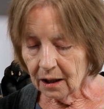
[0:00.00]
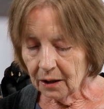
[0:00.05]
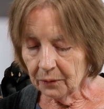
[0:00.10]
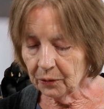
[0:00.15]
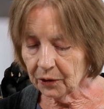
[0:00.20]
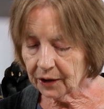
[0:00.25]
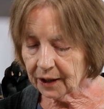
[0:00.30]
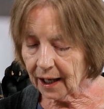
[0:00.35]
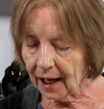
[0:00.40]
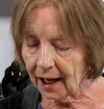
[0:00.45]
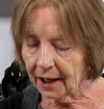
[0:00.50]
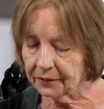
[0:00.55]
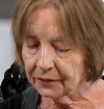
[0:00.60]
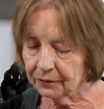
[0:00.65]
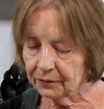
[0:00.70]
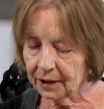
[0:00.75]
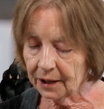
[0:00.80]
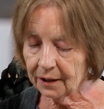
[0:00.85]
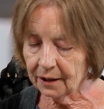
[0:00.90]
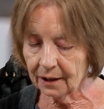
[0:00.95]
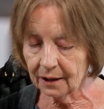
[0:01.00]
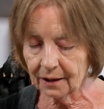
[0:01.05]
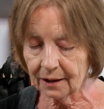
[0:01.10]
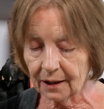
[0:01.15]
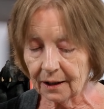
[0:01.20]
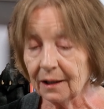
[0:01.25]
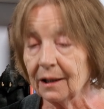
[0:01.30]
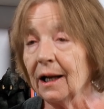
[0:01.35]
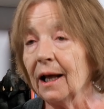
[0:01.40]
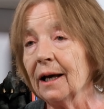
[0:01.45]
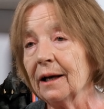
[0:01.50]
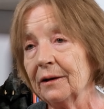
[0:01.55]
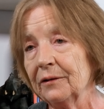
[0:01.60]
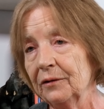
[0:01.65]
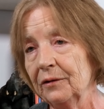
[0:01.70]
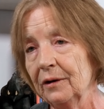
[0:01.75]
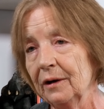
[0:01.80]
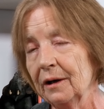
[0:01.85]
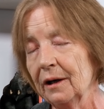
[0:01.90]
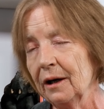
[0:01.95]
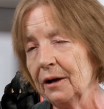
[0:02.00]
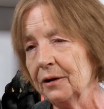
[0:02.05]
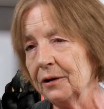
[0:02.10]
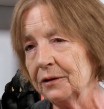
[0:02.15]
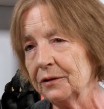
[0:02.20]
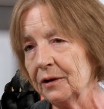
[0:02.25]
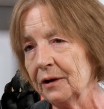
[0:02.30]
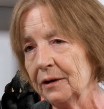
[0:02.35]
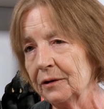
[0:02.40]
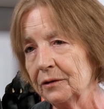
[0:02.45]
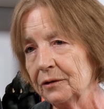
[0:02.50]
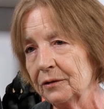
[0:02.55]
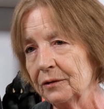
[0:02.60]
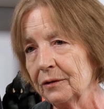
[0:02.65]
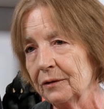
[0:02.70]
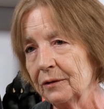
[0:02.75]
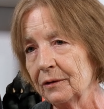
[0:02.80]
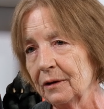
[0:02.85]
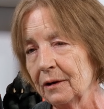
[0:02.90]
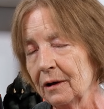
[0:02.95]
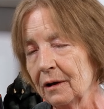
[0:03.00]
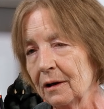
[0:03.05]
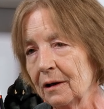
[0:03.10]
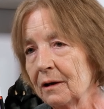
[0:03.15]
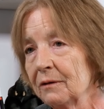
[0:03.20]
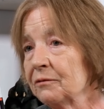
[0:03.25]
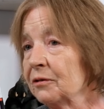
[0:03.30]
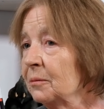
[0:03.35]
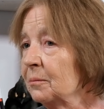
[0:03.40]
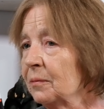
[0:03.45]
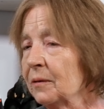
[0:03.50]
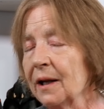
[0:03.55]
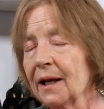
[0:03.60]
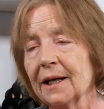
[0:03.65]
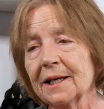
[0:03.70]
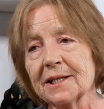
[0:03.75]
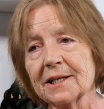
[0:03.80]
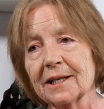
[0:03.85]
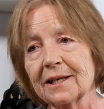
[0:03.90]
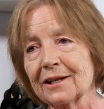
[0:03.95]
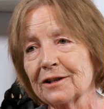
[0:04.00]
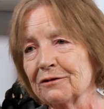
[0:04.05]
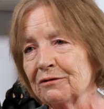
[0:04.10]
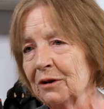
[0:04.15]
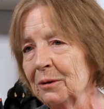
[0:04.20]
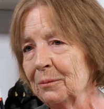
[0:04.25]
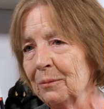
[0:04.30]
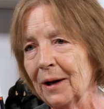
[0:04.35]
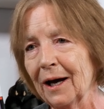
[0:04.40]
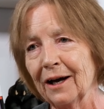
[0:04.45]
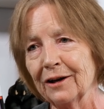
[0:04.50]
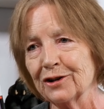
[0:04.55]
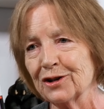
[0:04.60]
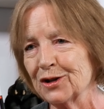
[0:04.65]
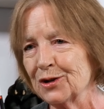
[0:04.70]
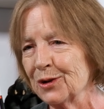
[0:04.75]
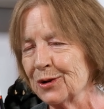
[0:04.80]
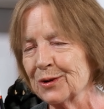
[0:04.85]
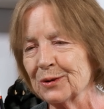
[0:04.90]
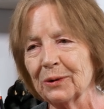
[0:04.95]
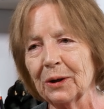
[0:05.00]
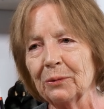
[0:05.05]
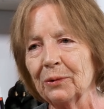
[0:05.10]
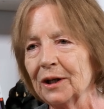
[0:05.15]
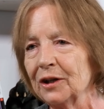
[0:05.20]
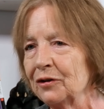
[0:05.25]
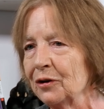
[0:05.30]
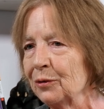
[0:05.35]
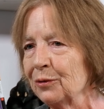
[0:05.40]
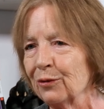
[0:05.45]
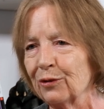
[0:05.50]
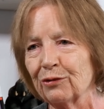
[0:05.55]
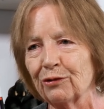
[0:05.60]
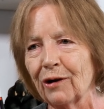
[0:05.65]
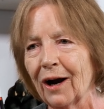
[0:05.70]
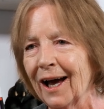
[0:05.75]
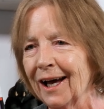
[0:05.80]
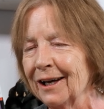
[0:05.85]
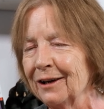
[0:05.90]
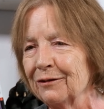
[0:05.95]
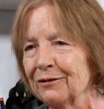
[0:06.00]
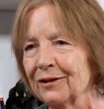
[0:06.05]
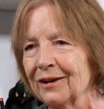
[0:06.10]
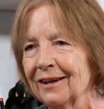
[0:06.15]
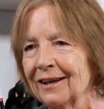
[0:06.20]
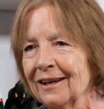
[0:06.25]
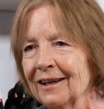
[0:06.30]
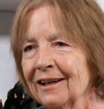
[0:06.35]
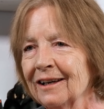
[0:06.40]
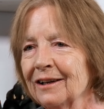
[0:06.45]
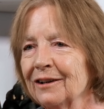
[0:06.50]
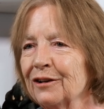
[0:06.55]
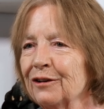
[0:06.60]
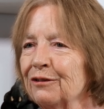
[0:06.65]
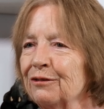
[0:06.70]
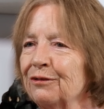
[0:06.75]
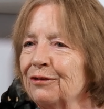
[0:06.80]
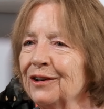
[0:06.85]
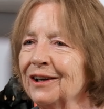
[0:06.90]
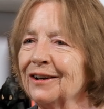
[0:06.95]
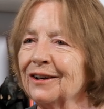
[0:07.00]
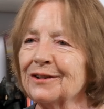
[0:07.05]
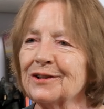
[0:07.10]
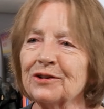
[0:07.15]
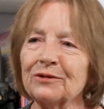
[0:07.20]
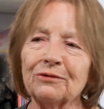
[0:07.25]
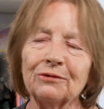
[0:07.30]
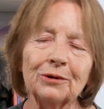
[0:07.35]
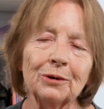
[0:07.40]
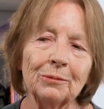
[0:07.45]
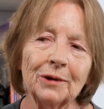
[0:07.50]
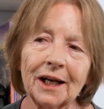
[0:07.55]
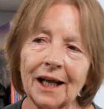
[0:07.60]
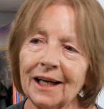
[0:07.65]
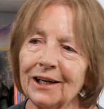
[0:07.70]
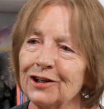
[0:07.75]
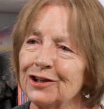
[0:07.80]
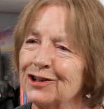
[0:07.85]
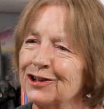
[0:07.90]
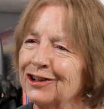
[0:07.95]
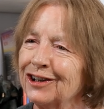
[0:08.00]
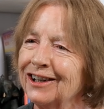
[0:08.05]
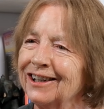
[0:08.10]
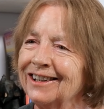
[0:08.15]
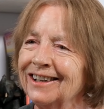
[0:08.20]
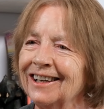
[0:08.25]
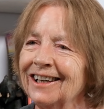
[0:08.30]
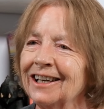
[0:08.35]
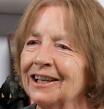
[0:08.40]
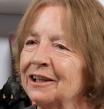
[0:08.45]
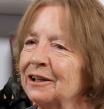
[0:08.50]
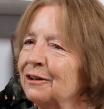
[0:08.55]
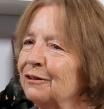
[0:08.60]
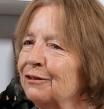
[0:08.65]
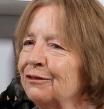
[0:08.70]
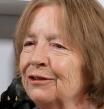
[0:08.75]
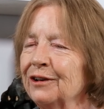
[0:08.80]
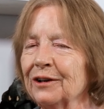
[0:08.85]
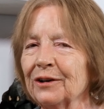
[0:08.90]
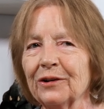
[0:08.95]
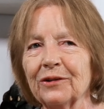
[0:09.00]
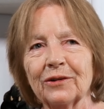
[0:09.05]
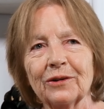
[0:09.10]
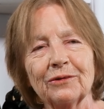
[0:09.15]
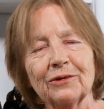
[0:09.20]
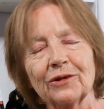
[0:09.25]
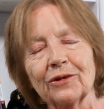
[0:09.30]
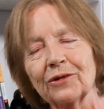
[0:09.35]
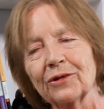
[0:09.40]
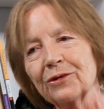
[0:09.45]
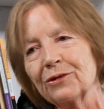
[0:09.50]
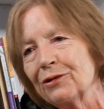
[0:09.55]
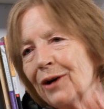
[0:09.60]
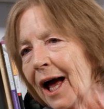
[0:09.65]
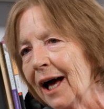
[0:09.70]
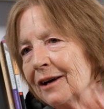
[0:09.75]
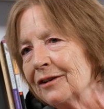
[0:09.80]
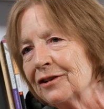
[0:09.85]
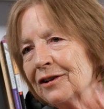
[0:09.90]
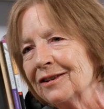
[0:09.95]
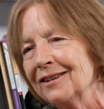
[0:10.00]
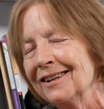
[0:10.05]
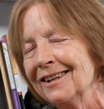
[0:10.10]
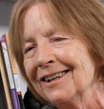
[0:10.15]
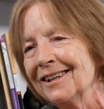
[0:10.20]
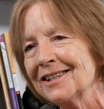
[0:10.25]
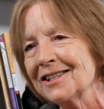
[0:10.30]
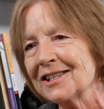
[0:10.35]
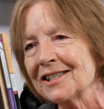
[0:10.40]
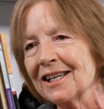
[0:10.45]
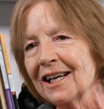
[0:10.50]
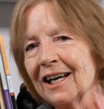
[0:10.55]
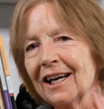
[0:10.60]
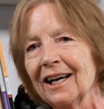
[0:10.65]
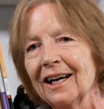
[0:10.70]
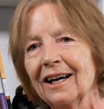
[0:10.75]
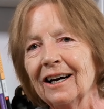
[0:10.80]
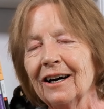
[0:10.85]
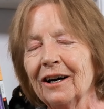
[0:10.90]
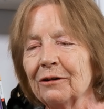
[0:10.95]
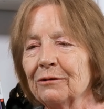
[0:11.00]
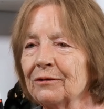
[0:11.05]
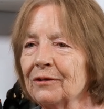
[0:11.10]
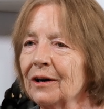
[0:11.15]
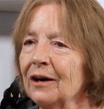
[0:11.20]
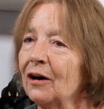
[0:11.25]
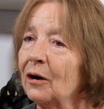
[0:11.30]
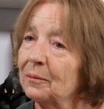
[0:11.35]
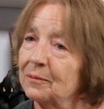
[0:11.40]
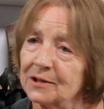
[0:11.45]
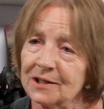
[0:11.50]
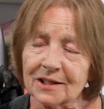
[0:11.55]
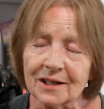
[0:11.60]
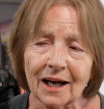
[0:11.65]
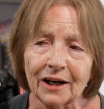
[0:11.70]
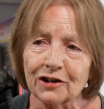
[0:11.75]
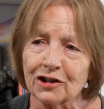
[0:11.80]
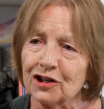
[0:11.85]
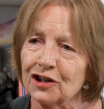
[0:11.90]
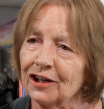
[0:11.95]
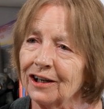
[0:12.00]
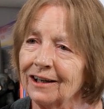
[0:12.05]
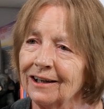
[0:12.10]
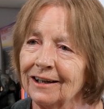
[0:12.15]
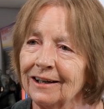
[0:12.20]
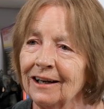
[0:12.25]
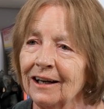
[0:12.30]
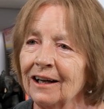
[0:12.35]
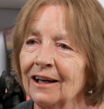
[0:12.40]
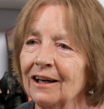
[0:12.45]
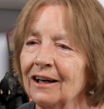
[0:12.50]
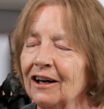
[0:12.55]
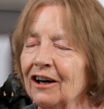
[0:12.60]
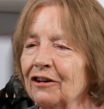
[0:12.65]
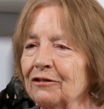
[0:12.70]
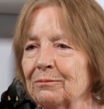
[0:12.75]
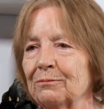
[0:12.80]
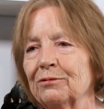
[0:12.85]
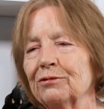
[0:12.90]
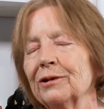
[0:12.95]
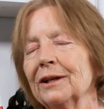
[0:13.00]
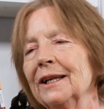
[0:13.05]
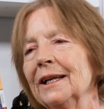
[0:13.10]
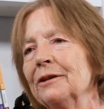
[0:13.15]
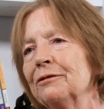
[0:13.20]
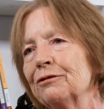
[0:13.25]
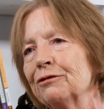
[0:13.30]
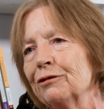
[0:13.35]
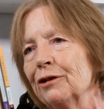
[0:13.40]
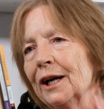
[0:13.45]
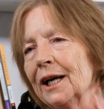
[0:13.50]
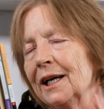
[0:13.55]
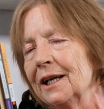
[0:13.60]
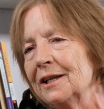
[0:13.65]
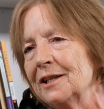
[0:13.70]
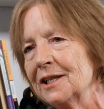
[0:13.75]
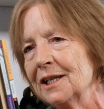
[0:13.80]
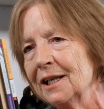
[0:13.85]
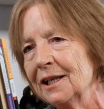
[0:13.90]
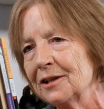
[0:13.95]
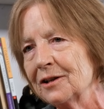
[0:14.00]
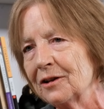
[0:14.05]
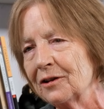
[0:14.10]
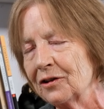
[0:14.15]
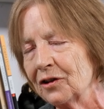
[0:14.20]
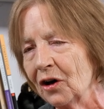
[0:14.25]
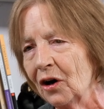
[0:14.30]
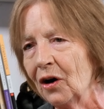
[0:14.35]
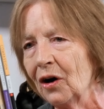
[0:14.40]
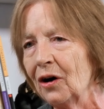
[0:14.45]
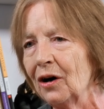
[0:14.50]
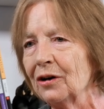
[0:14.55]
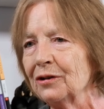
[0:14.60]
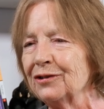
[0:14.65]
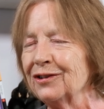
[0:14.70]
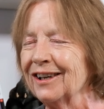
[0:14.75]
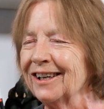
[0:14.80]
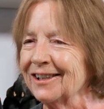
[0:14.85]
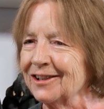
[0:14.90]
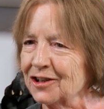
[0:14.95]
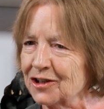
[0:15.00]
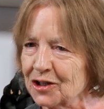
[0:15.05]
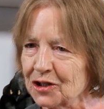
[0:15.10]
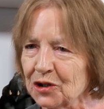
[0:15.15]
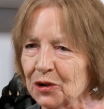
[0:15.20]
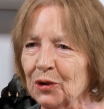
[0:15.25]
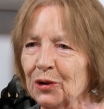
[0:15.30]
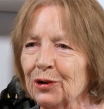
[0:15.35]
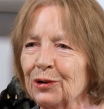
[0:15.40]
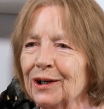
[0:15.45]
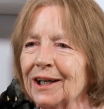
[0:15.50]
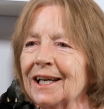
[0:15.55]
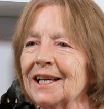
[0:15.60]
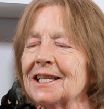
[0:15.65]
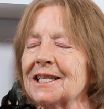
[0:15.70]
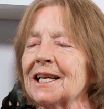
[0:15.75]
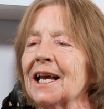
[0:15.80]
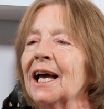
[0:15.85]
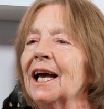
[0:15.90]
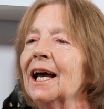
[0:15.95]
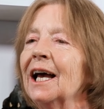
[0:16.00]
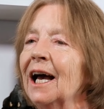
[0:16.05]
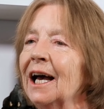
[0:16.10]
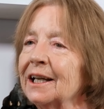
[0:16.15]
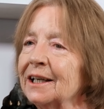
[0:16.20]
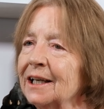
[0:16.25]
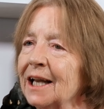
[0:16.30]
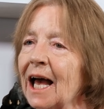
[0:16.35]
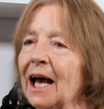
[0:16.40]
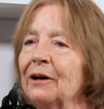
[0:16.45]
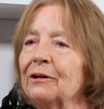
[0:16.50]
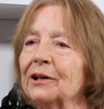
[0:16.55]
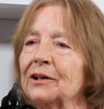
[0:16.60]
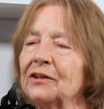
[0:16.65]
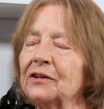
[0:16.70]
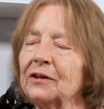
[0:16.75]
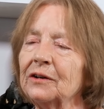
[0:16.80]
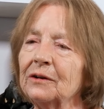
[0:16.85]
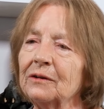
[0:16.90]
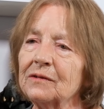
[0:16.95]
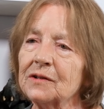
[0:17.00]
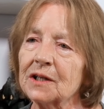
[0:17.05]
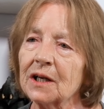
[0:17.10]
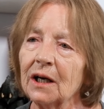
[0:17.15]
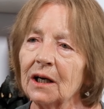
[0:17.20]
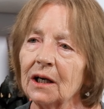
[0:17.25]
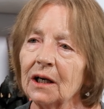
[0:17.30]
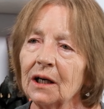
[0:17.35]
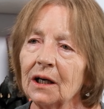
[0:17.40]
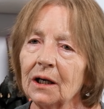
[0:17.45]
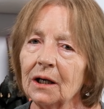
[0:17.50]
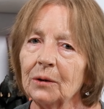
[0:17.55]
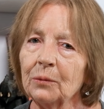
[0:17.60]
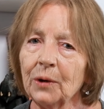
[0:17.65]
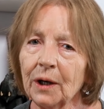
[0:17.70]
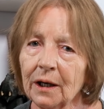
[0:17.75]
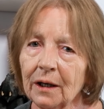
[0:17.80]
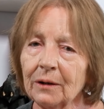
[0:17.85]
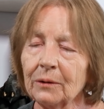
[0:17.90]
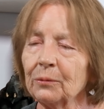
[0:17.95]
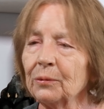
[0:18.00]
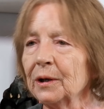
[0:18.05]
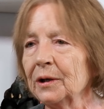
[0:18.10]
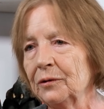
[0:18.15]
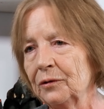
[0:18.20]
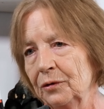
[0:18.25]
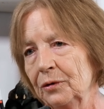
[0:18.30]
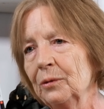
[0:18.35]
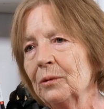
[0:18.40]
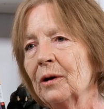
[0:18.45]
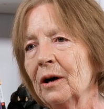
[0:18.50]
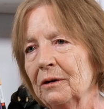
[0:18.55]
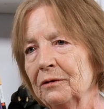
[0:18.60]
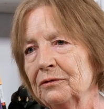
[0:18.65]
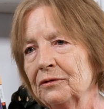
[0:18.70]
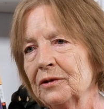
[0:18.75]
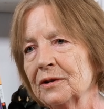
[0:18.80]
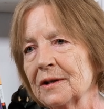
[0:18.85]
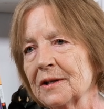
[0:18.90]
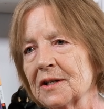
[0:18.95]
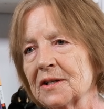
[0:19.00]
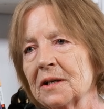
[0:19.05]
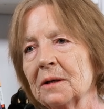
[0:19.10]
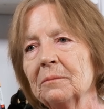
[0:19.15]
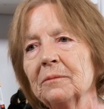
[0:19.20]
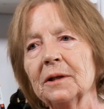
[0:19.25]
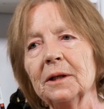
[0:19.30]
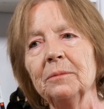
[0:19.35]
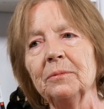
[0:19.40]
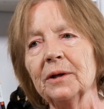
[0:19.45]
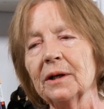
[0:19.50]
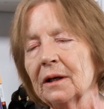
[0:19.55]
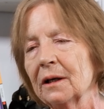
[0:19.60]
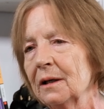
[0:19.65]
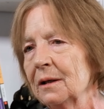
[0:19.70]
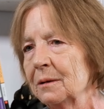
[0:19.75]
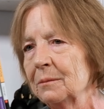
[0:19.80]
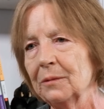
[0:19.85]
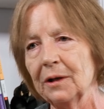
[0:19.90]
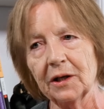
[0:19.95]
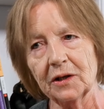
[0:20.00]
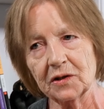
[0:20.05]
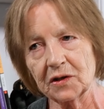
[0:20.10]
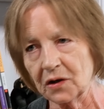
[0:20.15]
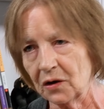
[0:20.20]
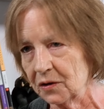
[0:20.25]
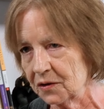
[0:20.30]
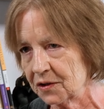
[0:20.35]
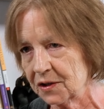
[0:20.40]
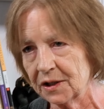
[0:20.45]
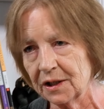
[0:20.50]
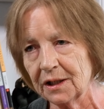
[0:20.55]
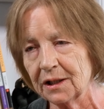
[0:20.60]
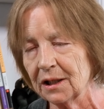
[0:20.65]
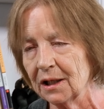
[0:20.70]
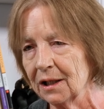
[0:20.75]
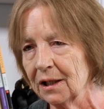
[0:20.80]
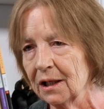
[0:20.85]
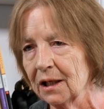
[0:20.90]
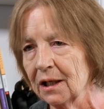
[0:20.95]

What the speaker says: We're gathering and collecting our attention from places, from pastures where we don't thrive. The fields of rumination, the fields of distractedness, of obsession, of proliferating thought and stories and narratives, where we too often simply become exhausted.